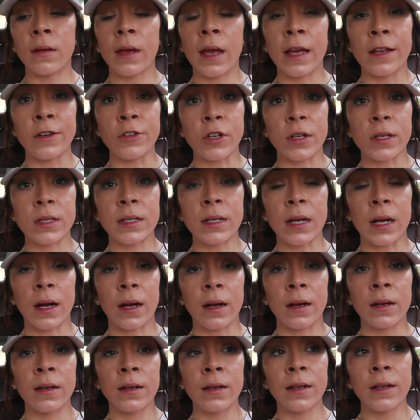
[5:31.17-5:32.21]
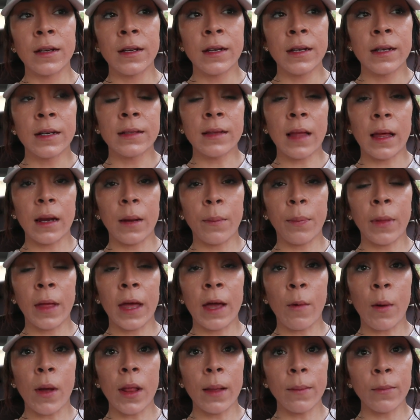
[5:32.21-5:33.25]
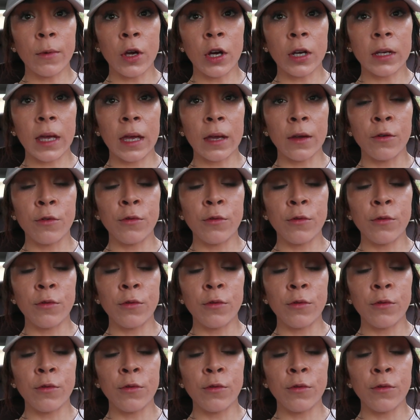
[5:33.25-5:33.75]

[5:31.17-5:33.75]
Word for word: and just uh, let it play while I'm cooking.